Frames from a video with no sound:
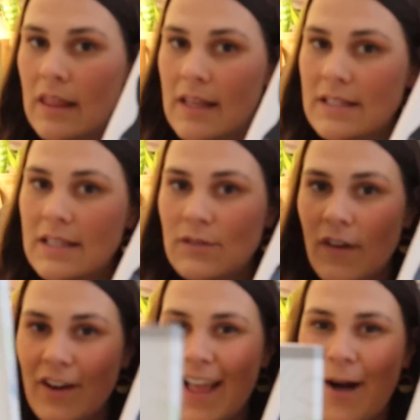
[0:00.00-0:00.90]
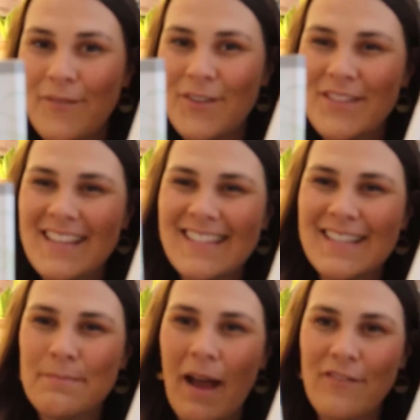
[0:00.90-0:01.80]
This is very helpful. This
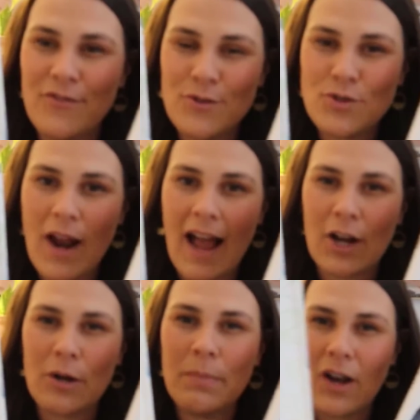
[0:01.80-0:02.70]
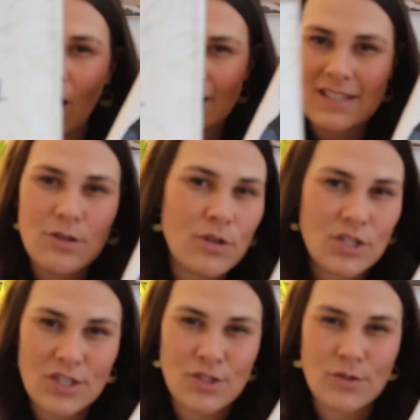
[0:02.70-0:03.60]
is my food tracker, but honestly you
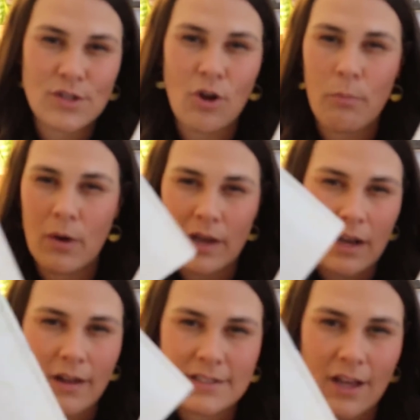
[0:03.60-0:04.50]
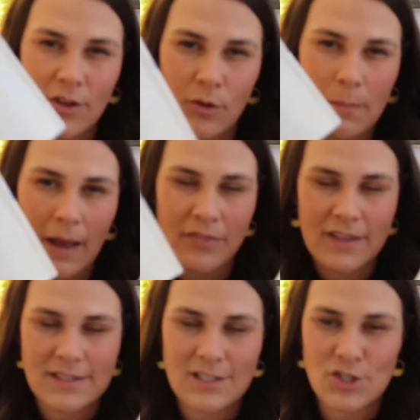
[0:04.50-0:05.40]
could just use a notebook, and I'll tell you about
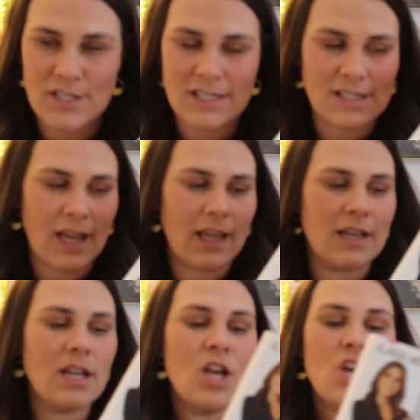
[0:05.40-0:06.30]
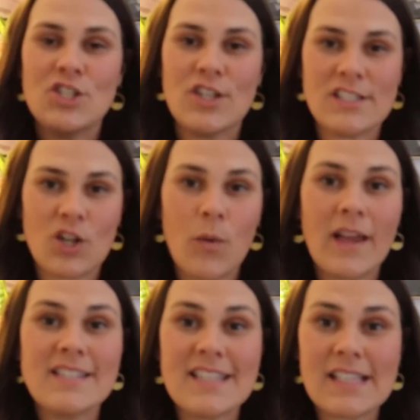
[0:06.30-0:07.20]
this in just a second. Just a
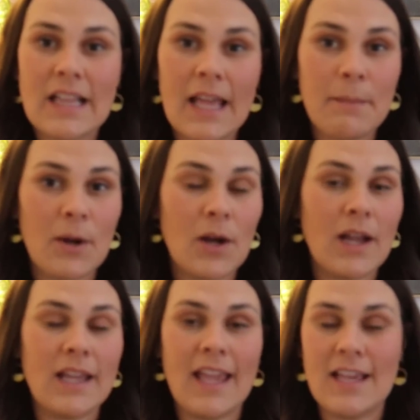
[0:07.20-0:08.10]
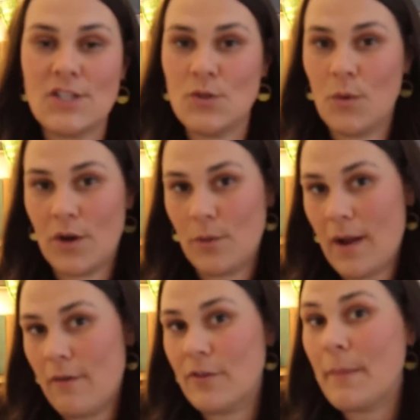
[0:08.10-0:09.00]
quick disclaimer in case you weren't
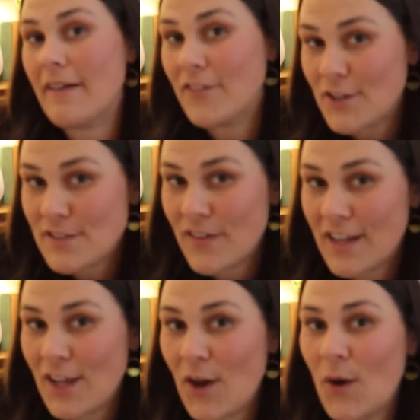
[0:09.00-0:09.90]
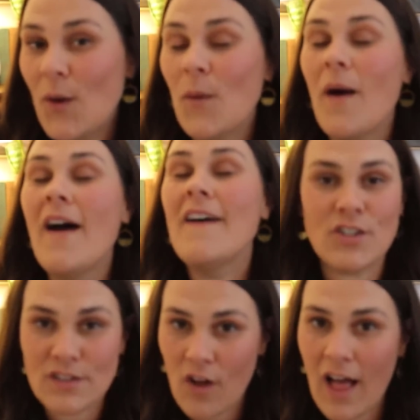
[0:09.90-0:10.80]
around for my first video.
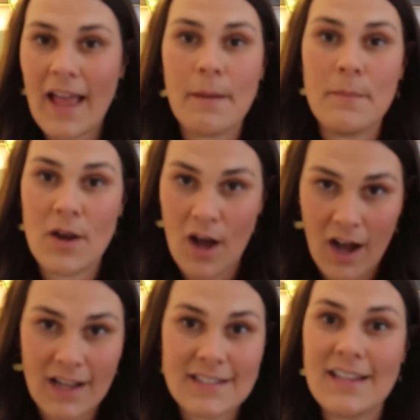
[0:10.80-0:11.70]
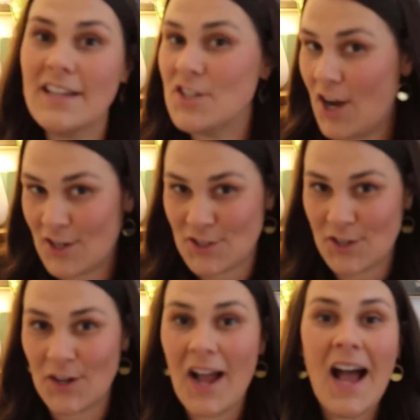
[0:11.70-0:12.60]
First of all, I am not a
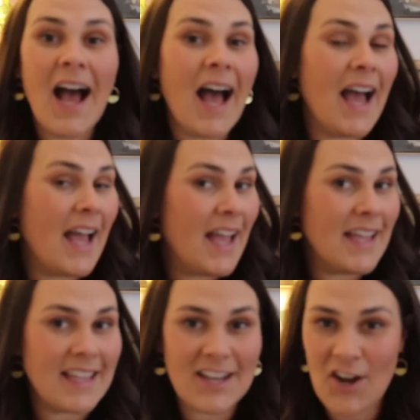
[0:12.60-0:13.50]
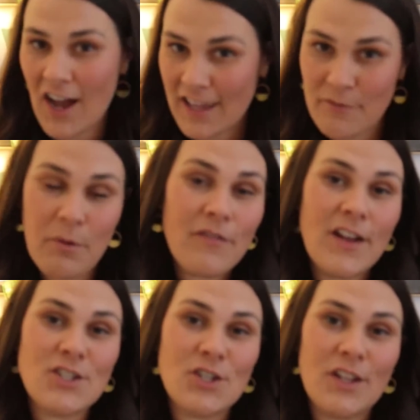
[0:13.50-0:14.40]
doctor. I cannot give
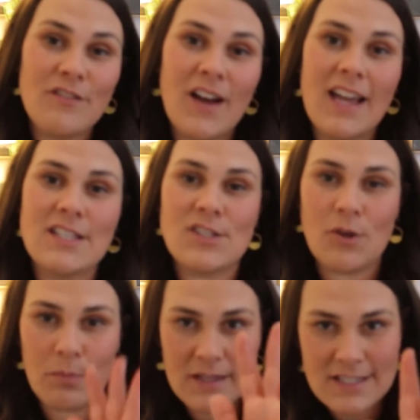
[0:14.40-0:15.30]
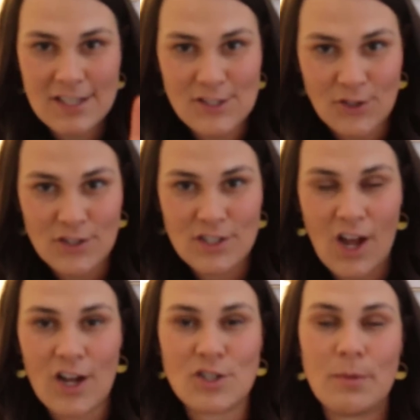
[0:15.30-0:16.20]
professional advice, so please consult a
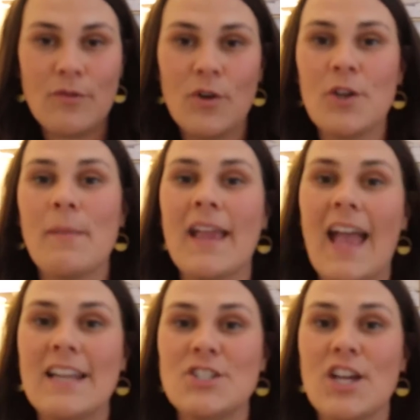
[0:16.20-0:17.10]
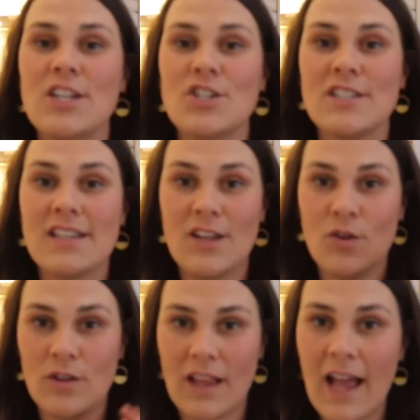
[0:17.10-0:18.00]
doctor before you make any changes
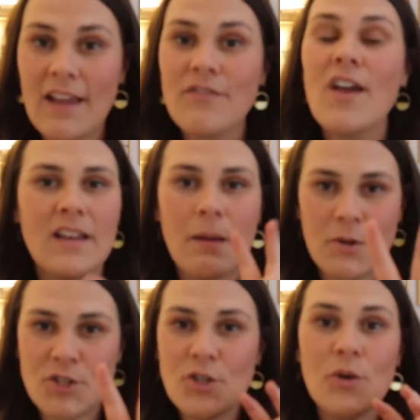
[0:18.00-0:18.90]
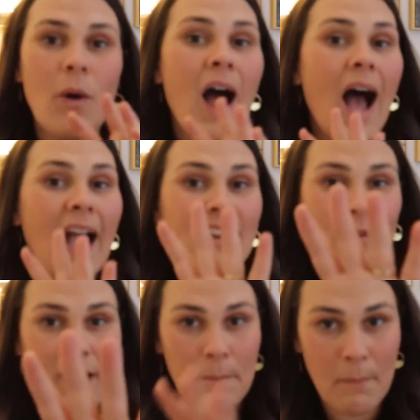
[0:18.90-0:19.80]
in your life. Number two, I
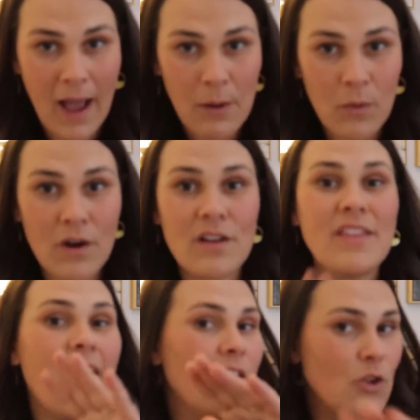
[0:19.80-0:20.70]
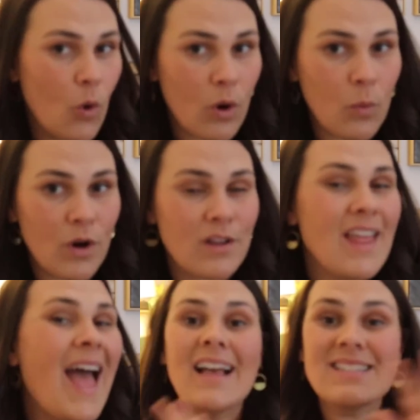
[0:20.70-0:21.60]
know that my worth and your worth
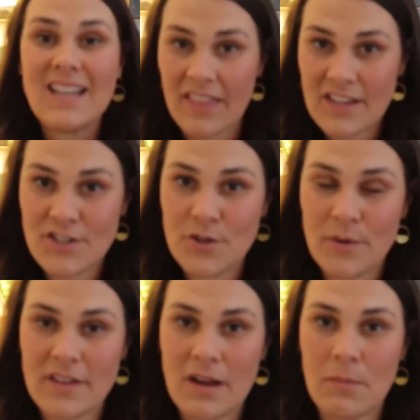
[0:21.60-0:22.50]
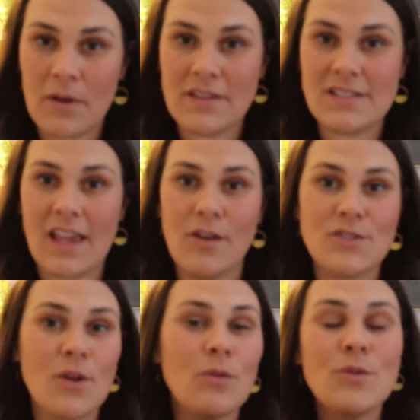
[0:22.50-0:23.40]
has nothing to do with the number on the scale.
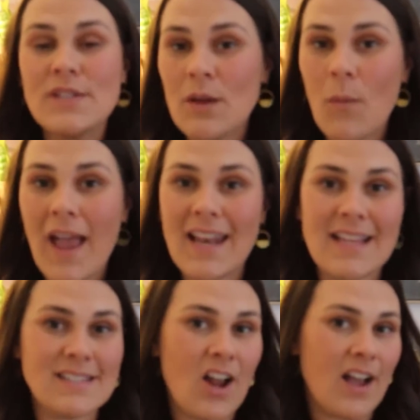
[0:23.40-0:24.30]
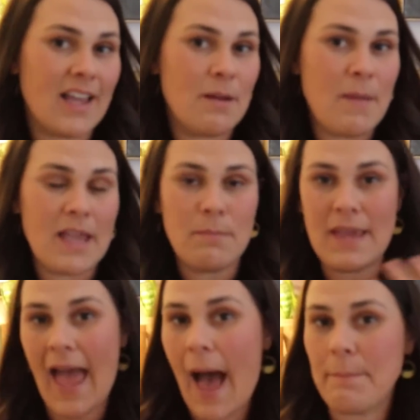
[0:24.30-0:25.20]
So losing weight is not gonna make
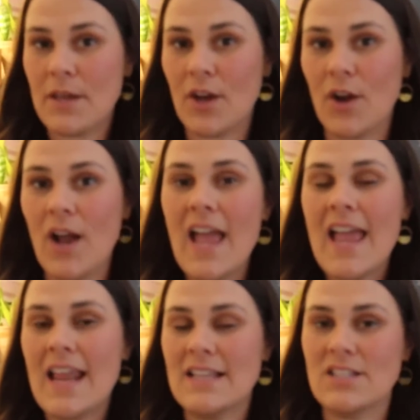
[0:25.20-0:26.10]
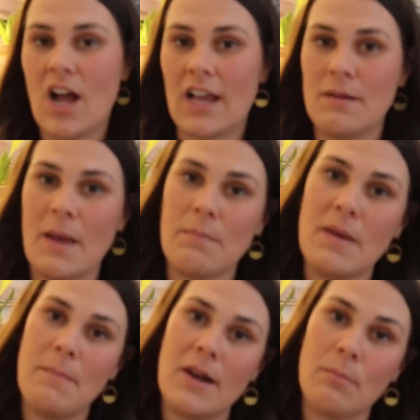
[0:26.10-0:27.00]
me happier. It is not gonna make
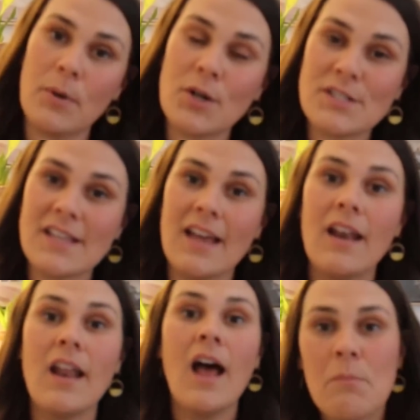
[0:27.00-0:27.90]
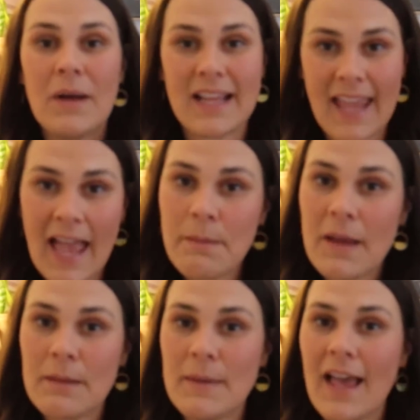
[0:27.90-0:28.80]
a better person, but it can
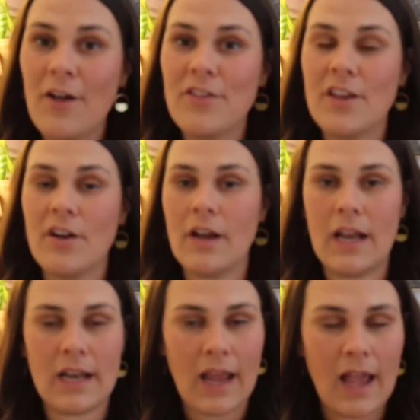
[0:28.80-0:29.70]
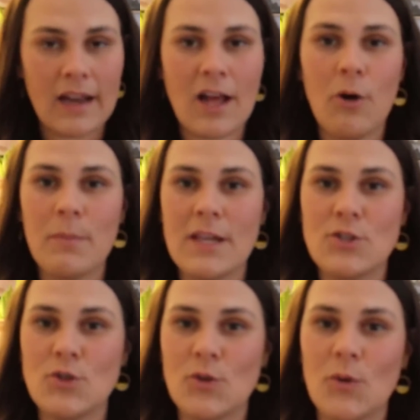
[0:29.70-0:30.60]
make me healthier and can help
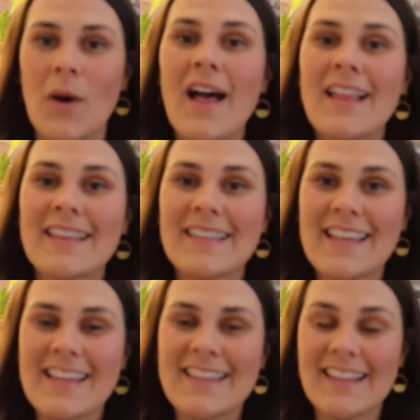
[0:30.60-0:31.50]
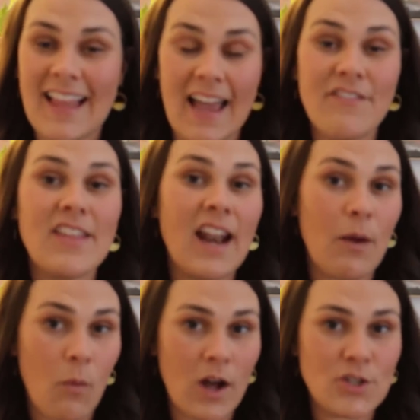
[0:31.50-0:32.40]
me to lead the life that
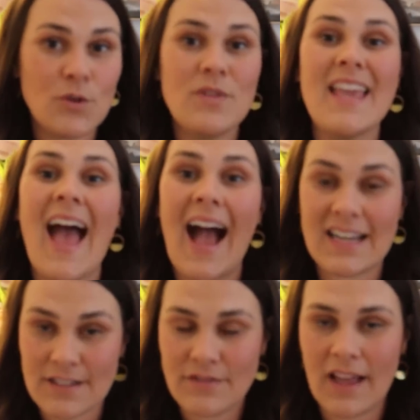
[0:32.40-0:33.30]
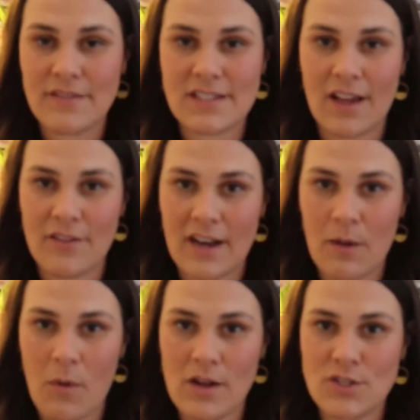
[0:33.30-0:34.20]
I want to, the active lifestyle that
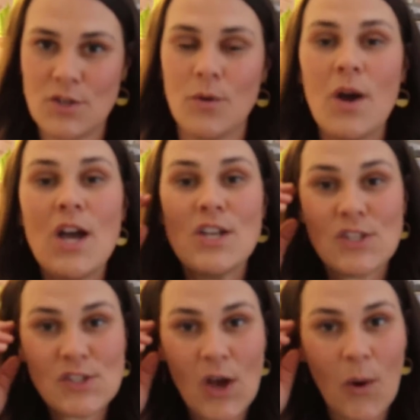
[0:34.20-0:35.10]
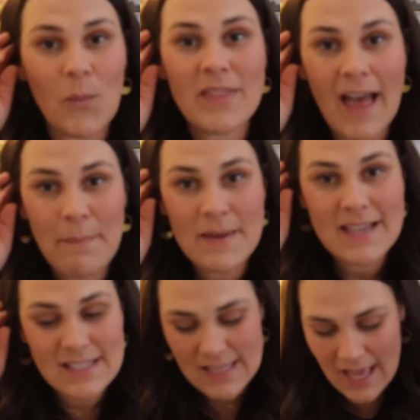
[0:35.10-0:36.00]
I want to. So with that
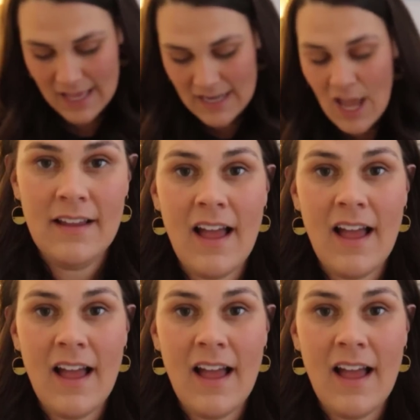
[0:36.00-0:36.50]
being said,